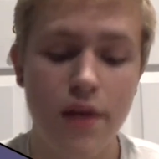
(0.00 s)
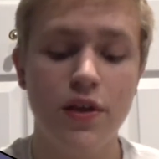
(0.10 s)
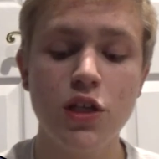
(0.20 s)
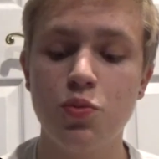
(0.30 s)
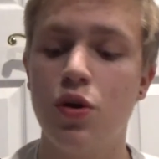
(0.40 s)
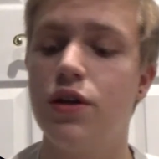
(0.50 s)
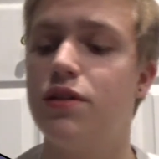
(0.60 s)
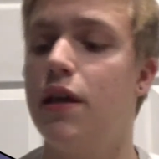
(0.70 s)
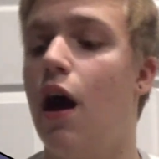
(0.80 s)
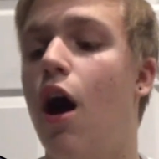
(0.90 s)
This was
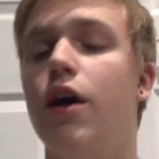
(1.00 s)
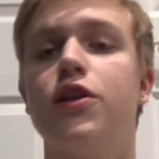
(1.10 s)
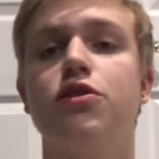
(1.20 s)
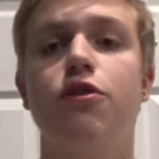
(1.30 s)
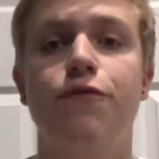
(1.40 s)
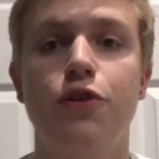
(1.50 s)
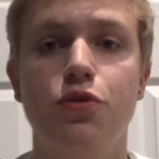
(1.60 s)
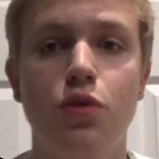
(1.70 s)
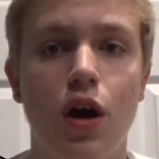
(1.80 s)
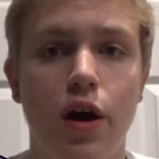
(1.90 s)
the honest
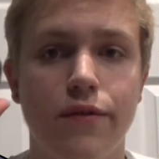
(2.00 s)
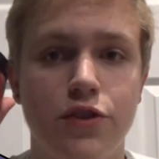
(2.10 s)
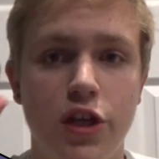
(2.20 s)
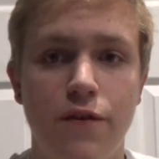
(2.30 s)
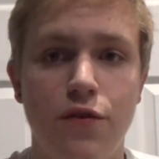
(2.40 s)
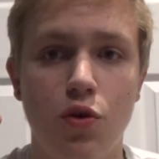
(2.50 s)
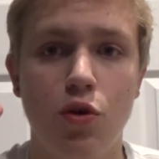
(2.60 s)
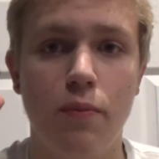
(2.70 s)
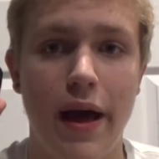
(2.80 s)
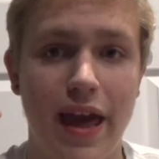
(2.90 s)
review of G
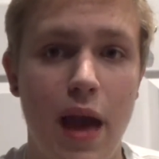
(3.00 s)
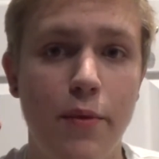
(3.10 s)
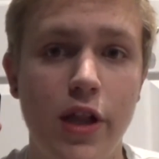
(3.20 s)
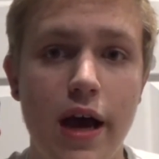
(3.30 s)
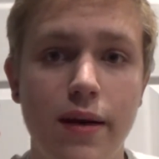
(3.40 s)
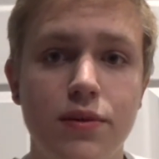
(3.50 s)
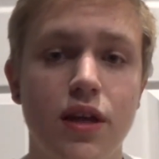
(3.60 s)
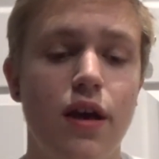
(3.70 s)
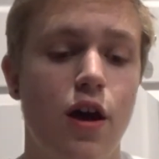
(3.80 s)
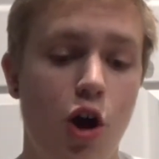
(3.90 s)
Fuel by Gamma Labs.
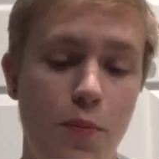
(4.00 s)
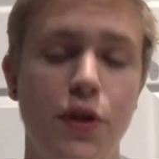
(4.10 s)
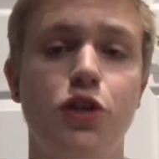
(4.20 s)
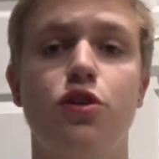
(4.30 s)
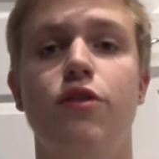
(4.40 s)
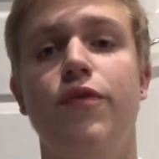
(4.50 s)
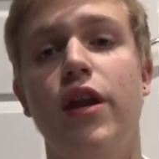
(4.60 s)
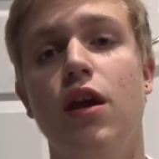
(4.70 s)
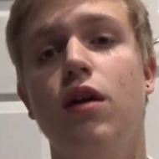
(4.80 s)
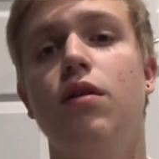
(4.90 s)
Hope you enjoyed the
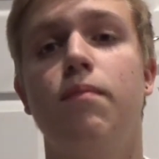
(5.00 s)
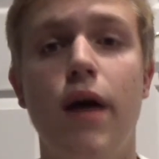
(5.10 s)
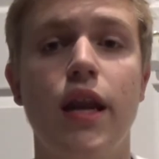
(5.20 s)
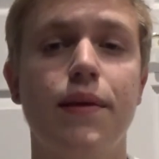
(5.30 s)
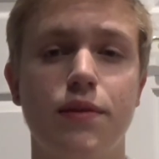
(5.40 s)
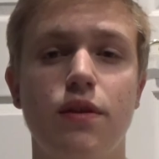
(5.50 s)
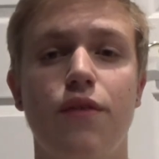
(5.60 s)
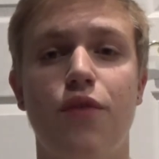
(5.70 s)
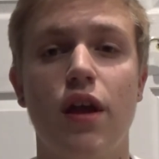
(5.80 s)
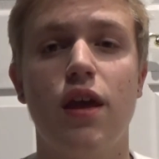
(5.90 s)
video. My name is
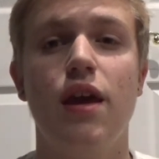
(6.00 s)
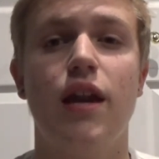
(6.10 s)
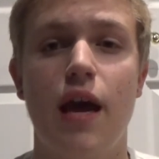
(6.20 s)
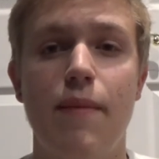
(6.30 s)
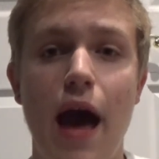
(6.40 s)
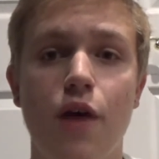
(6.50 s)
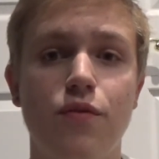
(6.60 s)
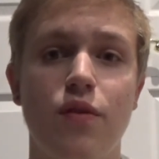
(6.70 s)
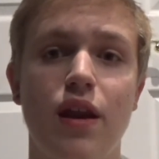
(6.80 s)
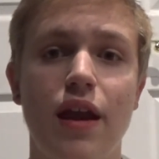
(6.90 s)
Update Frankie, and I'm
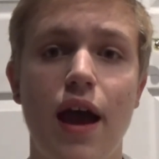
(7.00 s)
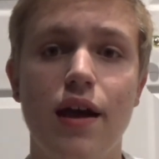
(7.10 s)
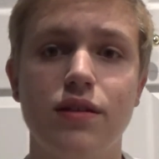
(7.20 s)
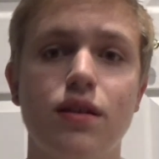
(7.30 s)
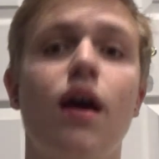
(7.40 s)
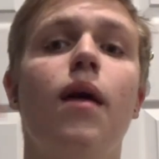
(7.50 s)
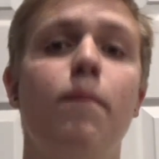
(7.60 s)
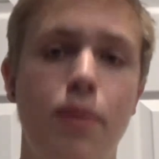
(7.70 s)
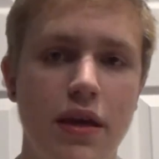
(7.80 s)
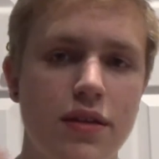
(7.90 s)
out for the day, guys.
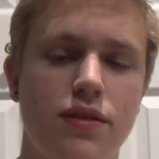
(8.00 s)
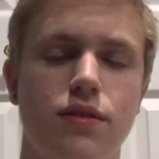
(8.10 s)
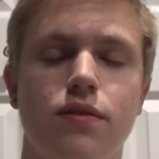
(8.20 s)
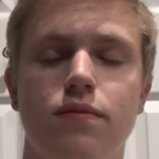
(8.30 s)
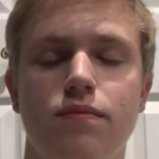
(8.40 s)
Peace.